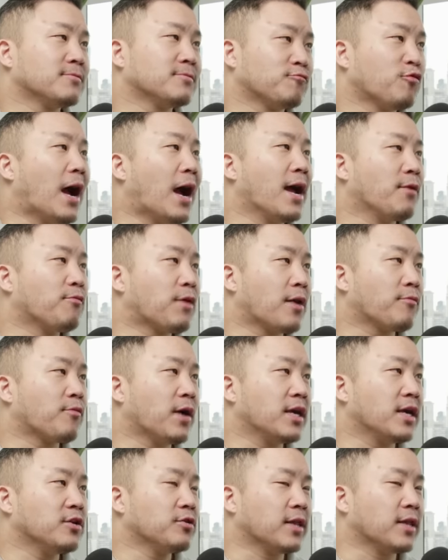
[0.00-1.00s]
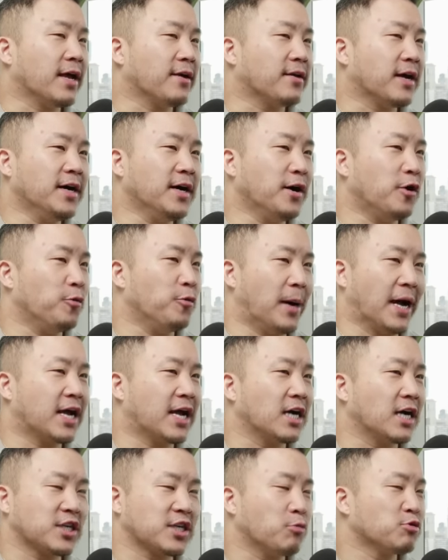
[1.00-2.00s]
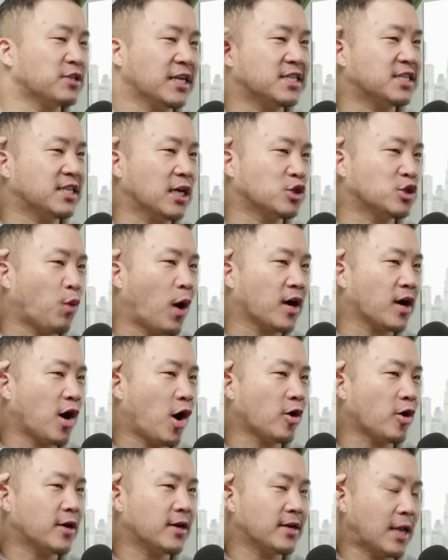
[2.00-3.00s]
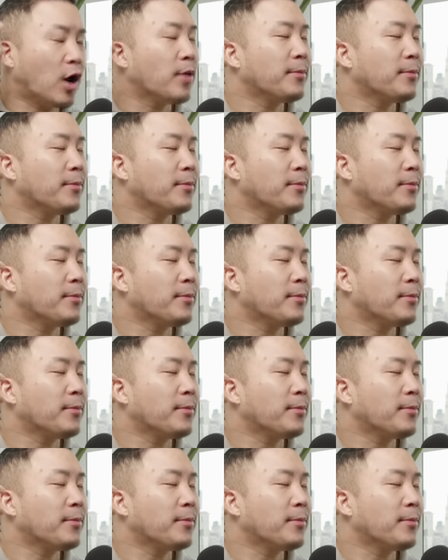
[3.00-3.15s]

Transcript: Right, right, right. You're like, oh my gosh, I was at Zhejiang Garden. Now